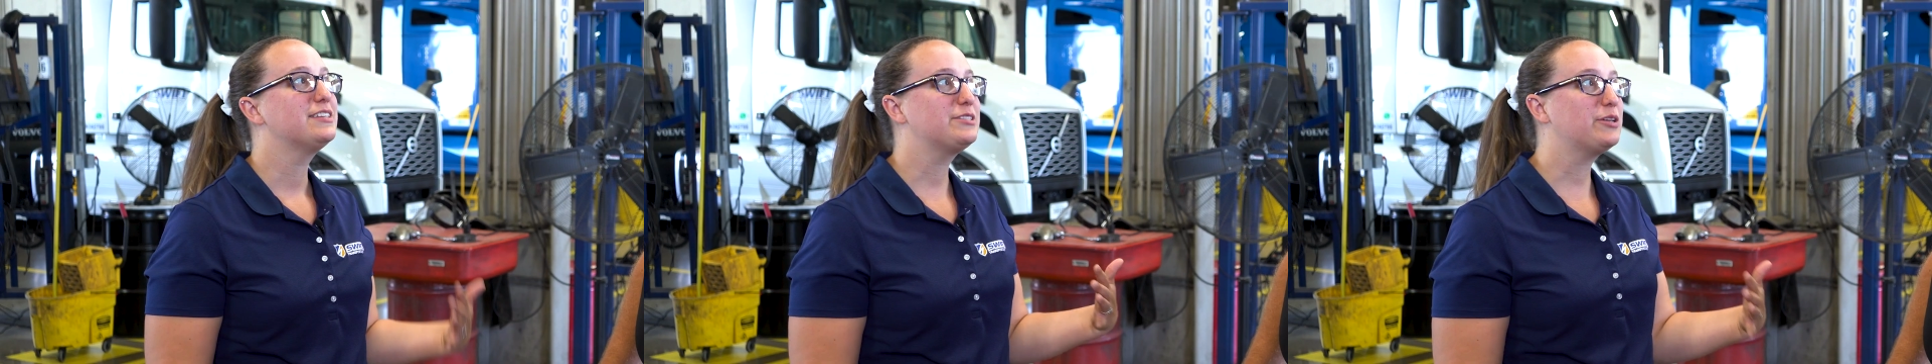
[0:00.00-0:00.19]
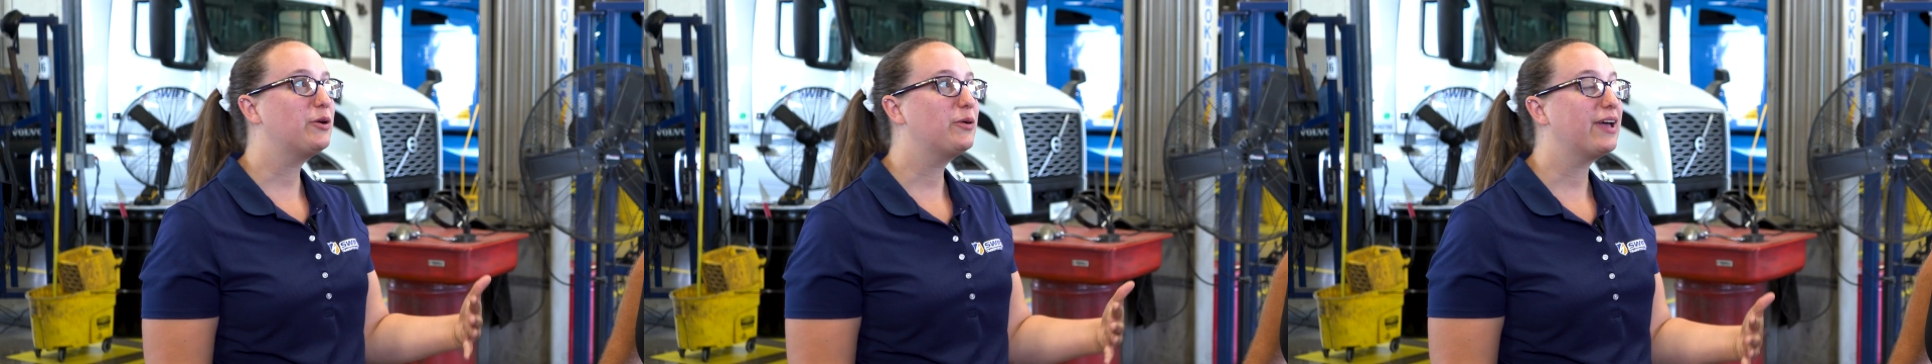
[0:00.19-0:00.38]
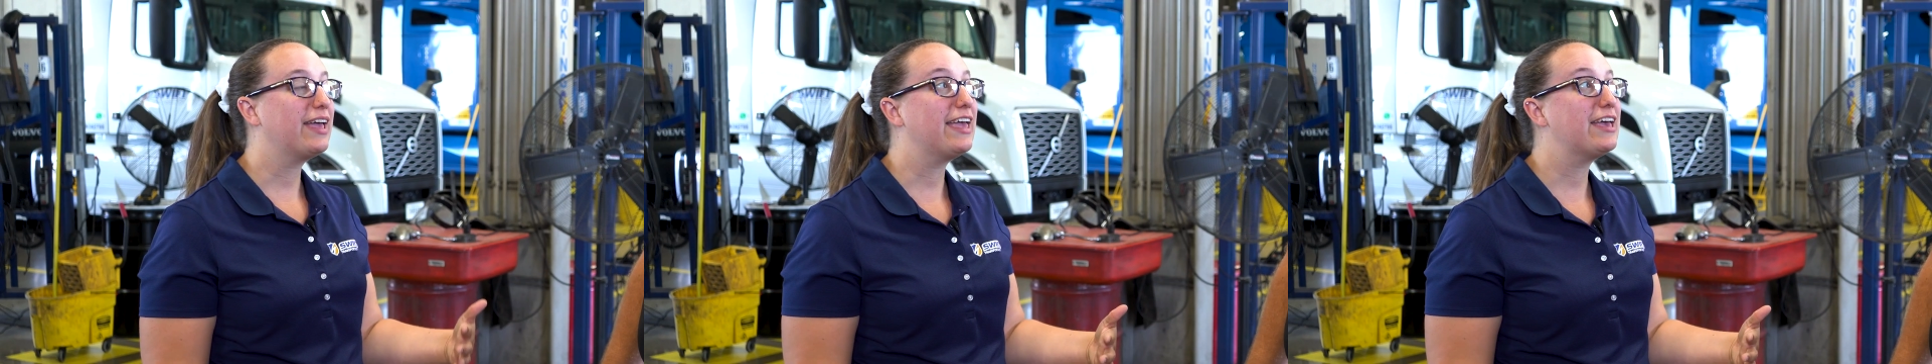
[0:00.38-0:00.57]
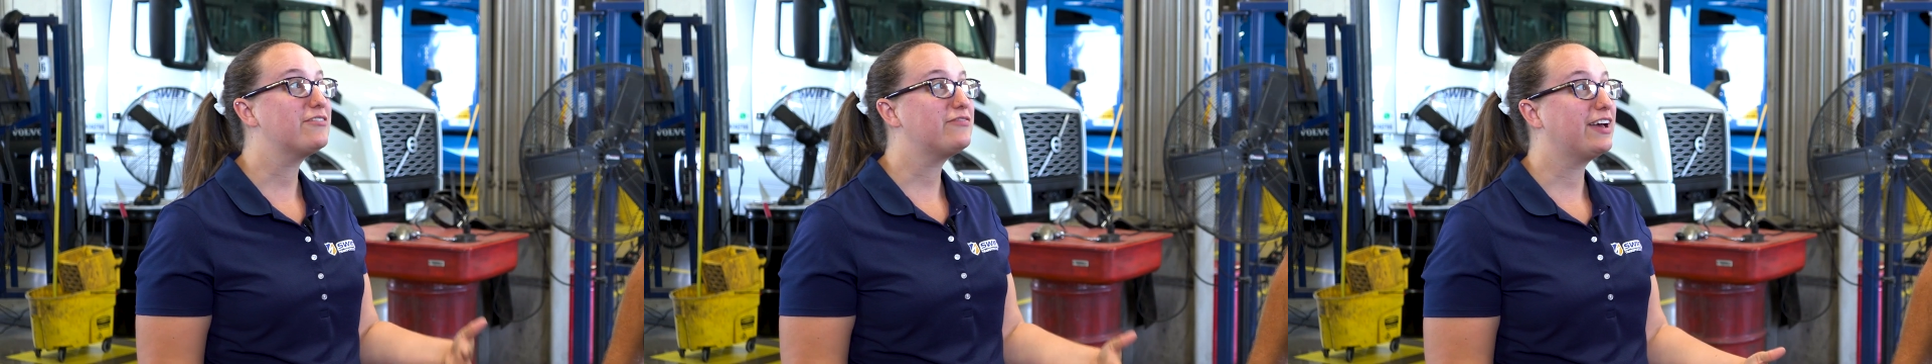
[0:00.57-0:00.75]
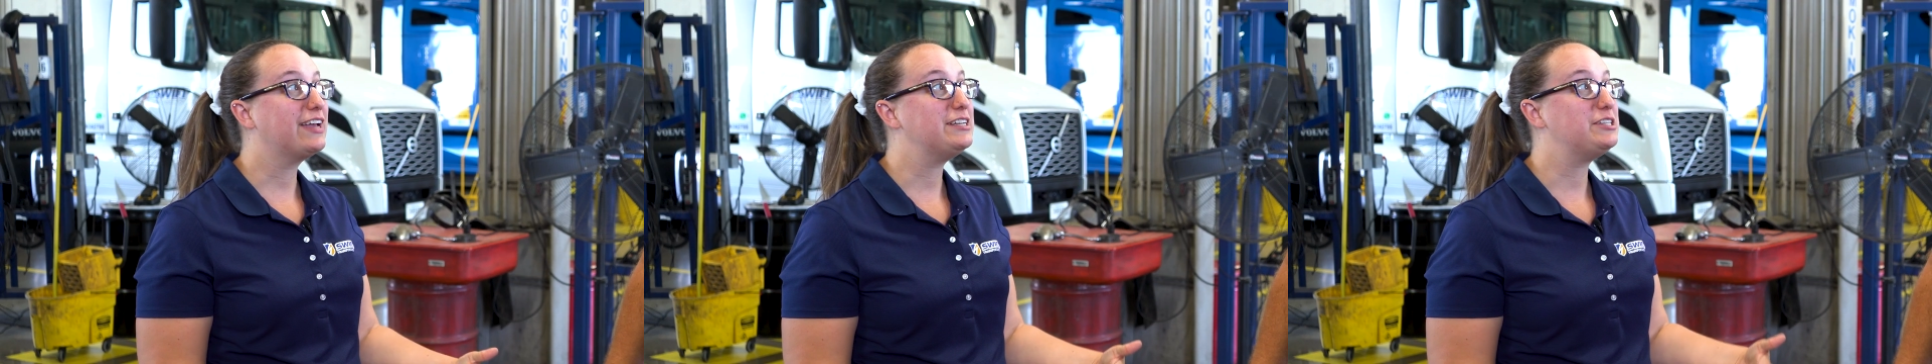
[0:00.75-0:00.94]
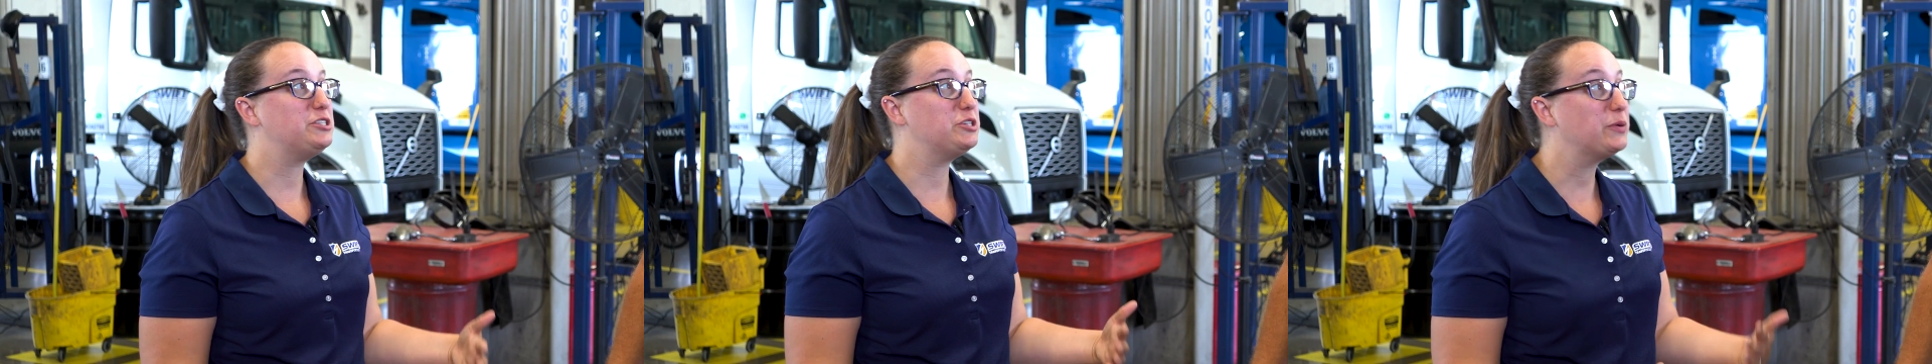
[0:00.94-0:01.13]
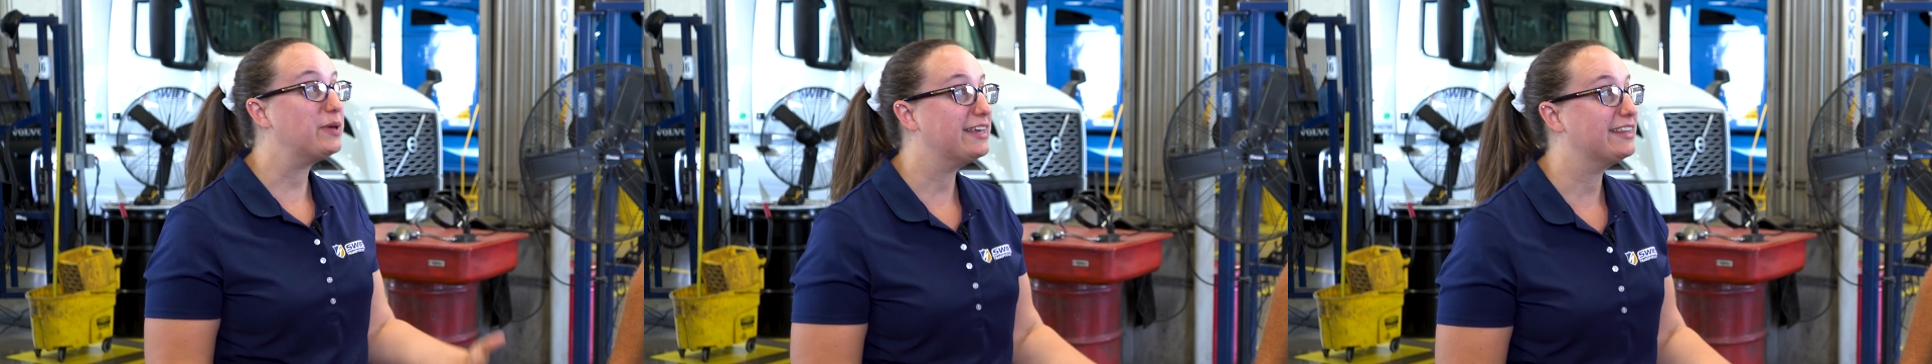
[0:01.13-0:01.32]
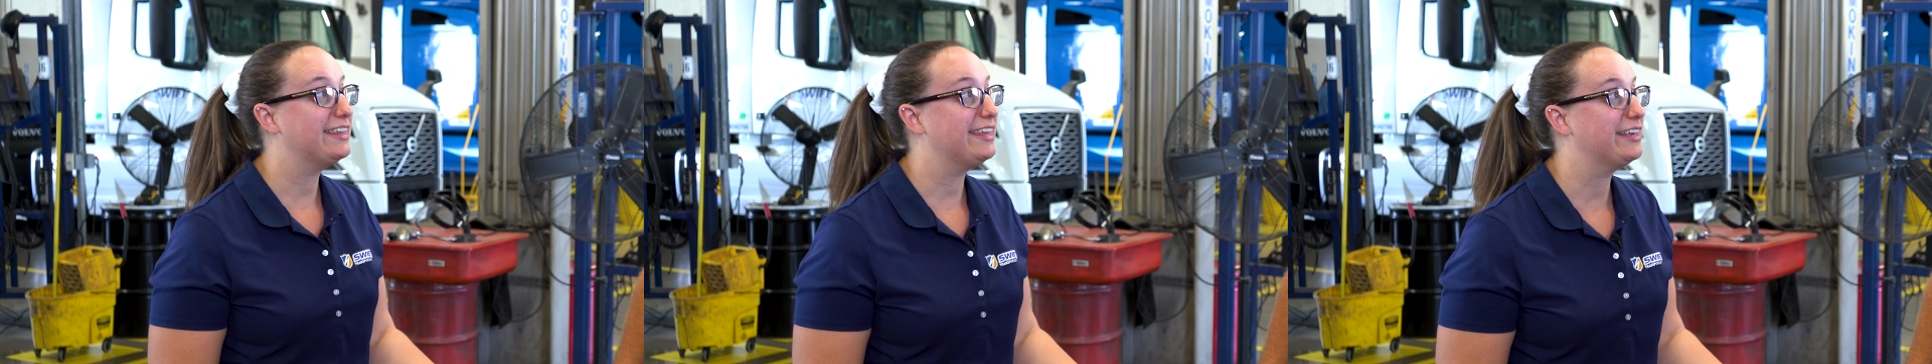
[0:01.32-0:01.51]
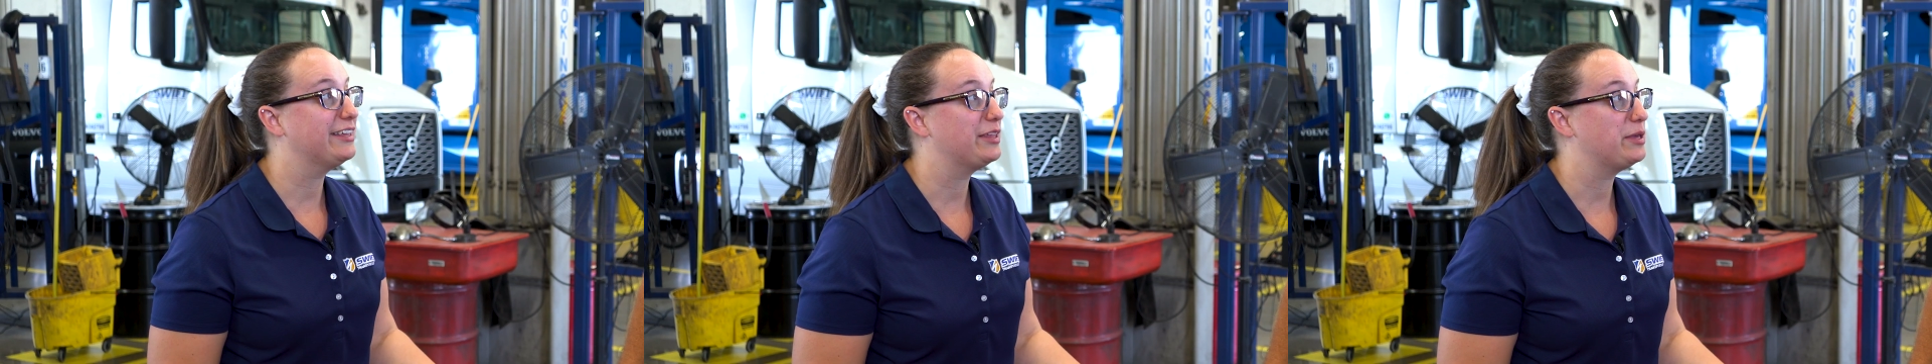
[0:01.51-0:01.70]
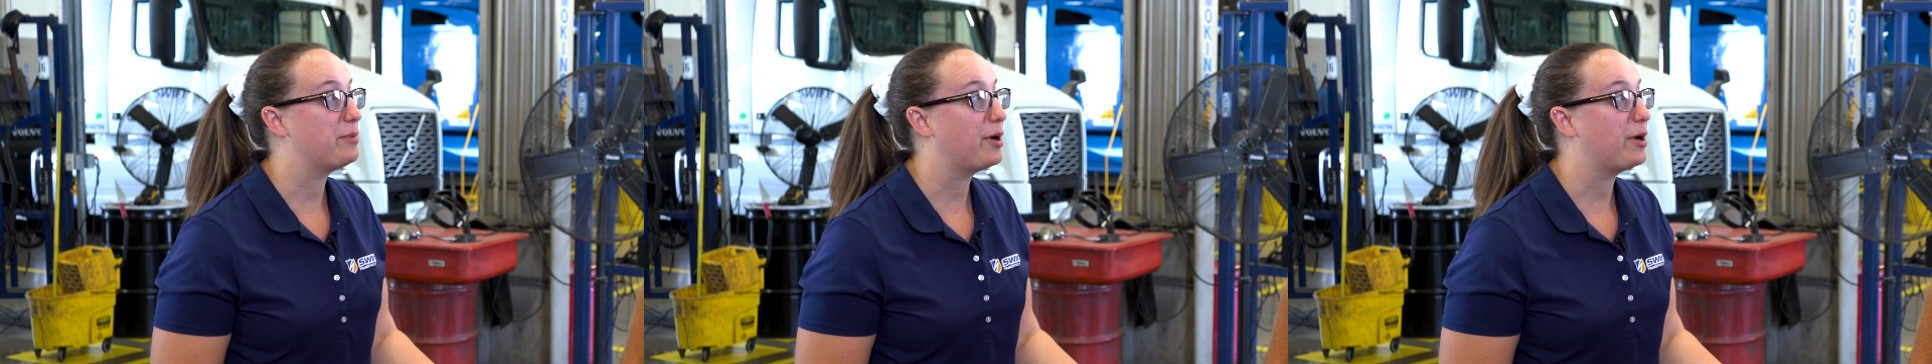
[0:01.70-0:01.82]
So if I do illegally